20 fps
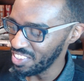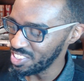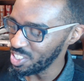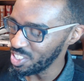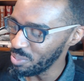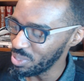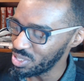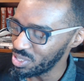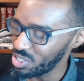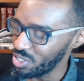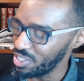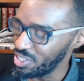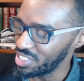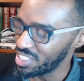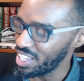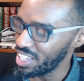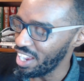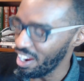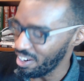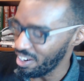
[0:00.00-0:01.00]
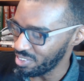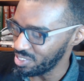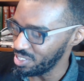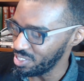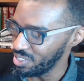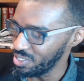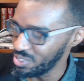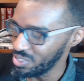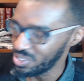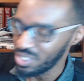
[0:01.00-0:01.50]
mysterious
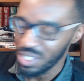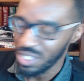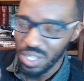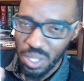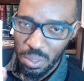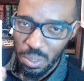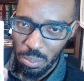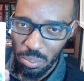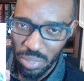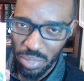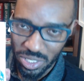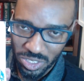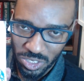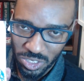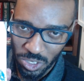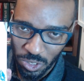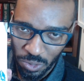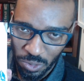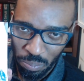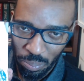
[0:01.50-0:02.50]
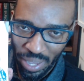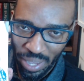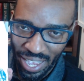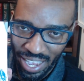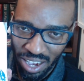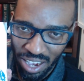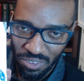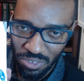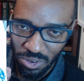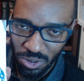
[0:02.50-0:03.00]
characters, Mr.
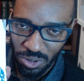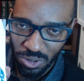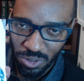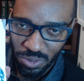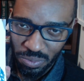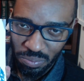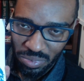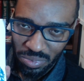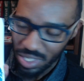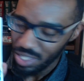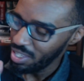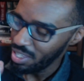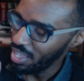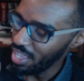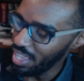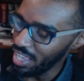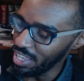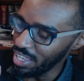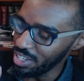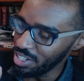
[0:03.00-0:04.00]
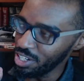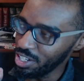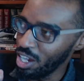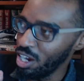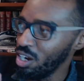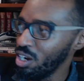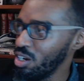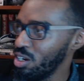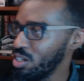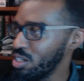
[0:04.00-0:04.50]
Pavel and
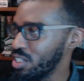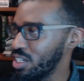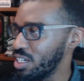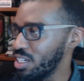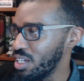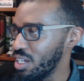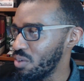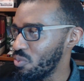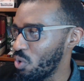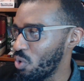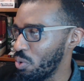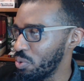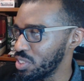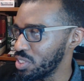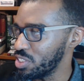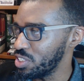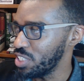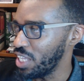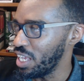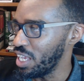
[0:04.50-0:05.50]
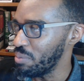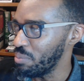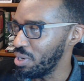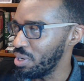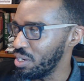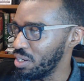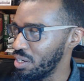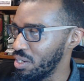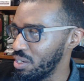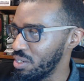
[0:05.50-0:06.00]
young, what was his name?
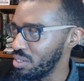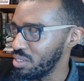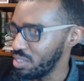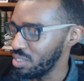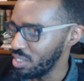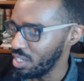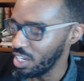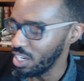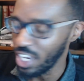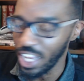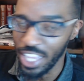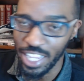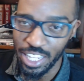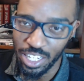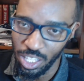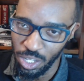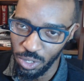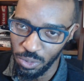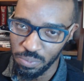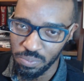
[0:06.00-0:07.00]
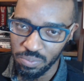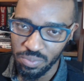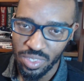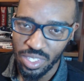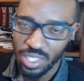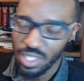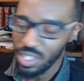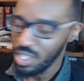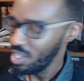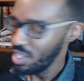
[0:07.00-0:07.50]
Lalo.
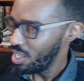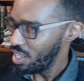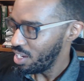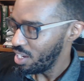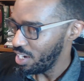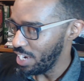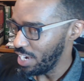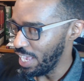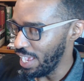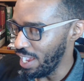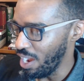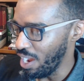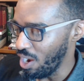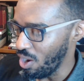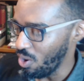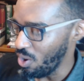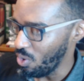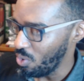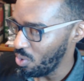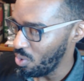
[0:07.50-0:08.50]
Now,